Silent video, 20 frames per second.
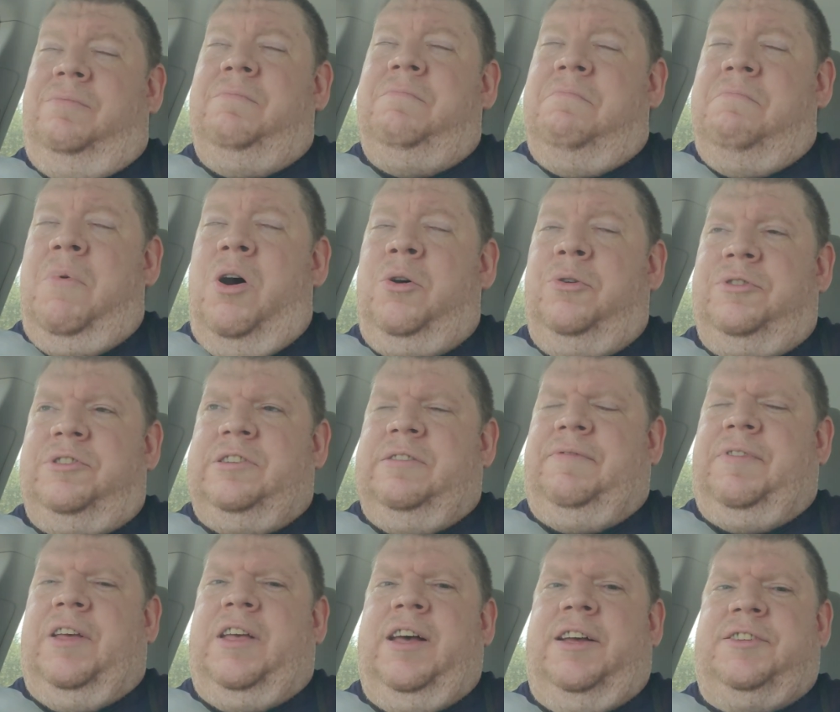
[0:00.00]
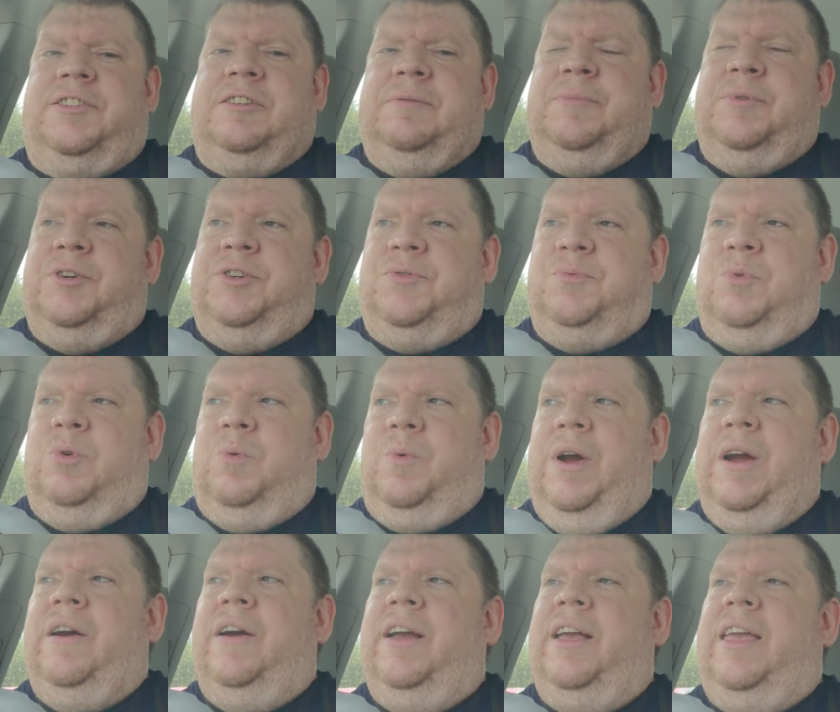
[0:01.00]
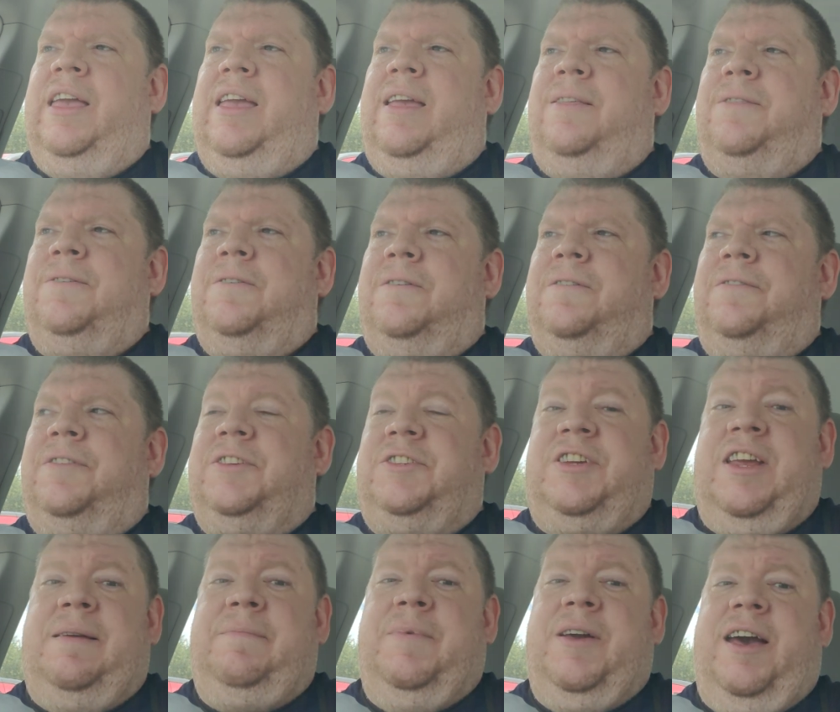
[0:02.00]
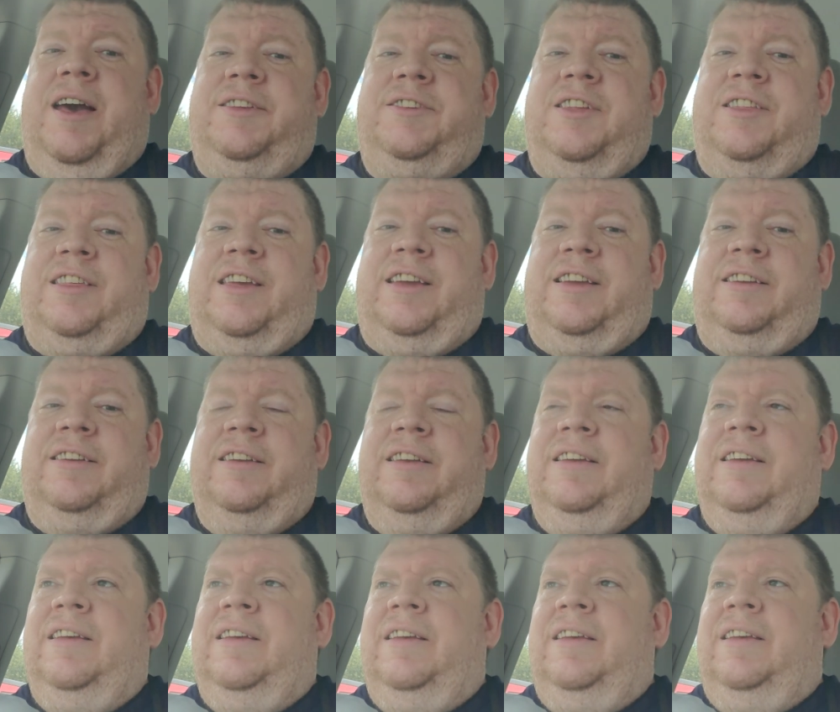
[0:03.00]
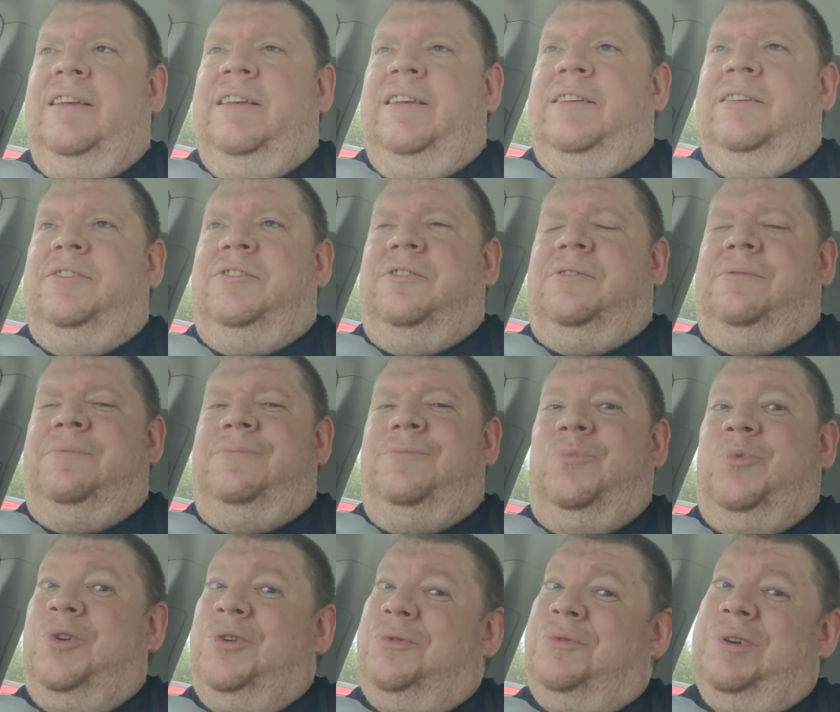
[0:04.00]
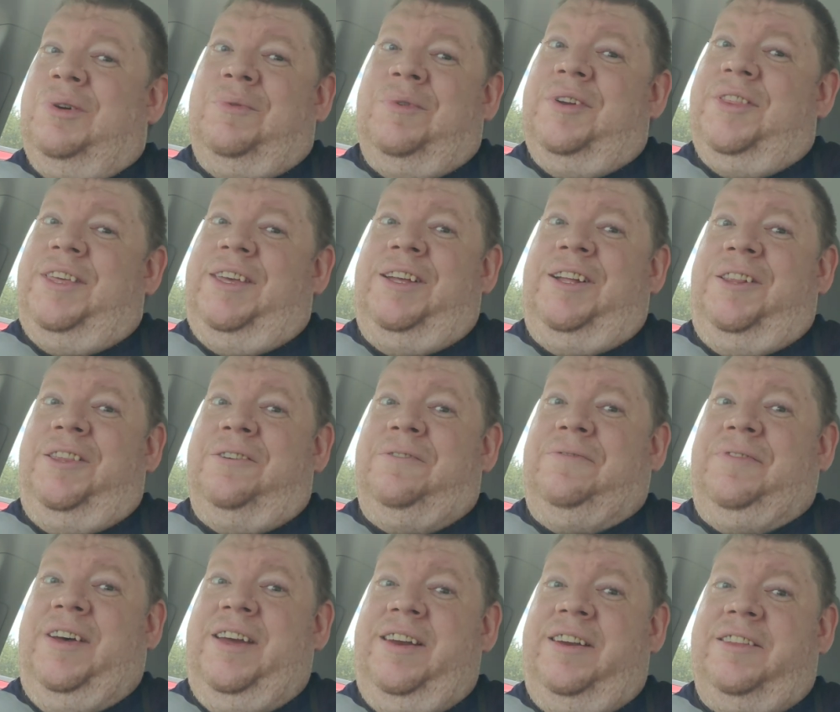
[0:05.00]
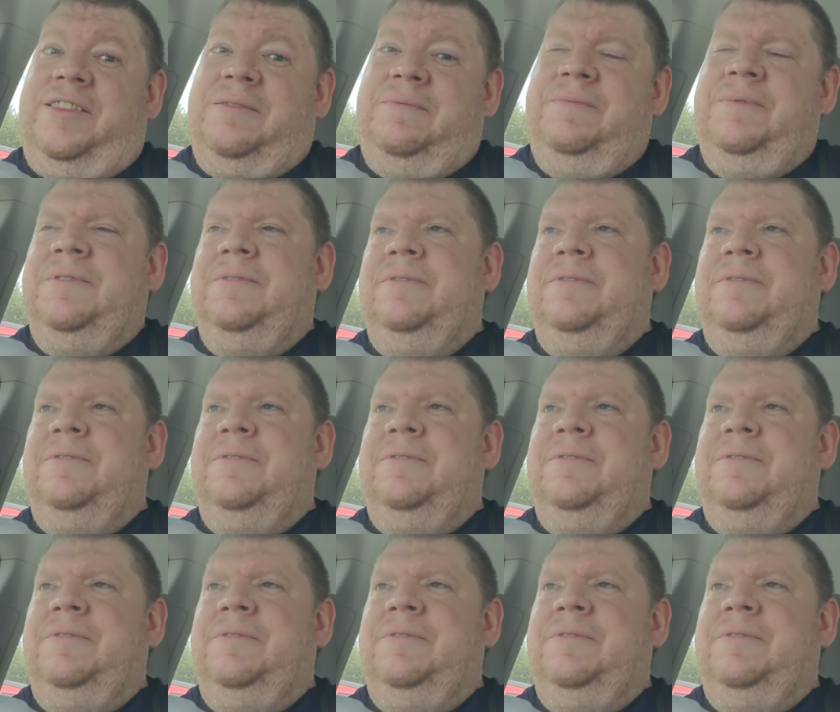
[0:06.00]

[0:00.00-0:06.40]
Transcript: most of the customers were wearing either the same kinds of thing, so wondering where the hell they're finding them,